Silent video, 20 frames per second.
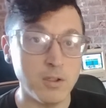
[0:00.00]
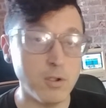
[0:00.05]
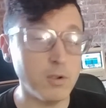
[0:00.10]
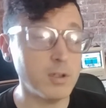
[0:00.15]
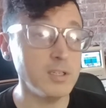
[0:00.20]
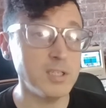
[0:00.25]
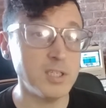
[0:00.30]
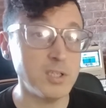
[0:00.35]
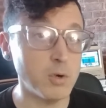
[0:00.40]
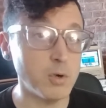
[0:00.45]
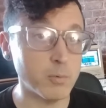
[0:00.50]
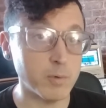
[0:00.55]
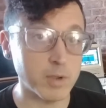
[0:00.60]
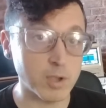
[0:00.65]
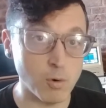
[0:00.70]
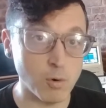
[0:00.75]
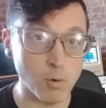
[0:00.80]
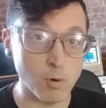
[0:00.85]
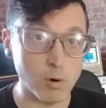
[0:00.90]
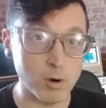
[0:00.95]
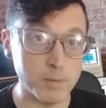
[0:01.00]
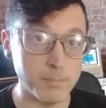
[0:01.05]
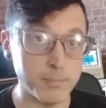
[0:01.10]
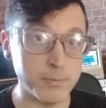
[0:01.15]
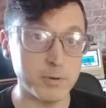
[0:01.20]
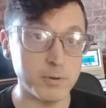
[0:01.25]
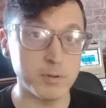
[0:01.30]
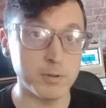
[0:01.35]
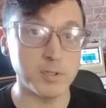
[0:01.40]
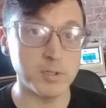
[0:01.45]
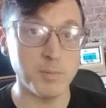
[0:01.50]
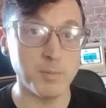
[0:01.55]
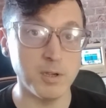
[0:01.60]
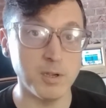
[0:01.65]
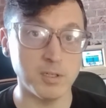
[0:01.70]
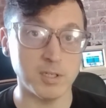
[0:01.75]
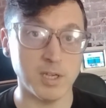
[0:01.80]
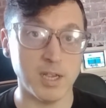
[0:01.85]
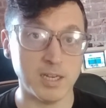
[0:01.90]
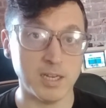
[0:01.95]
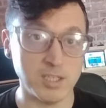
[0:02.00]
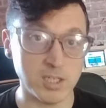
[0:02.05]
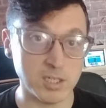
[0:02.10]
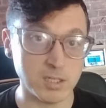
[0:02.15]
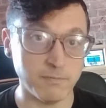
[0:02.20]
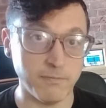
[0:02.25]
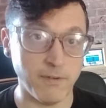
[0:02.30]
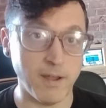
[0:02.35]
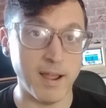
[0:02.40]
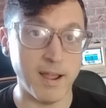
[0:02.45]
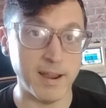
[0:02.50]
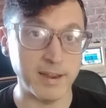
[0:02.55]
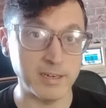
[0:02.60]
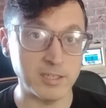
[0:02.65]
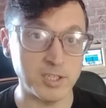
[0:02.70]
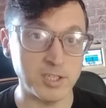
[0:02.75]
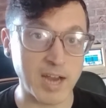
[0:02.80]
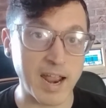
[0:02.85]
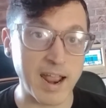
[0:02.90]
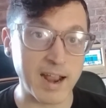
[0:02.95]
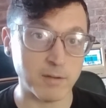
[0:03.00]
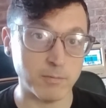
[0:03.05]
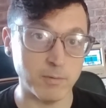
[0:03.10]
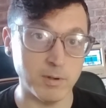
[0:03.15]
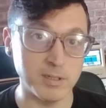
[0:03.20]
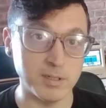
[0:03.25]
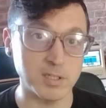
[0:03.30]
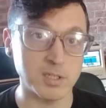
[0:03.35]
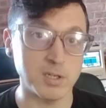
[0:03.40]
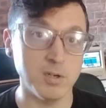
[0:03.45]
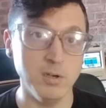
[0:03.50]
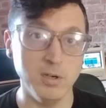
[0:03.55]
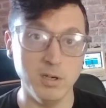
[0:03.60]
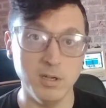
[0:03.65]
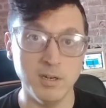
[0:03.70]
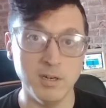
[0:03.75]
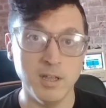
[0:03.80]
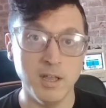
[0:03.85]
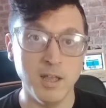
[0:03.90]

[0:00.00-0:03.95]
You can still record and produce music just fine. Jack runs good,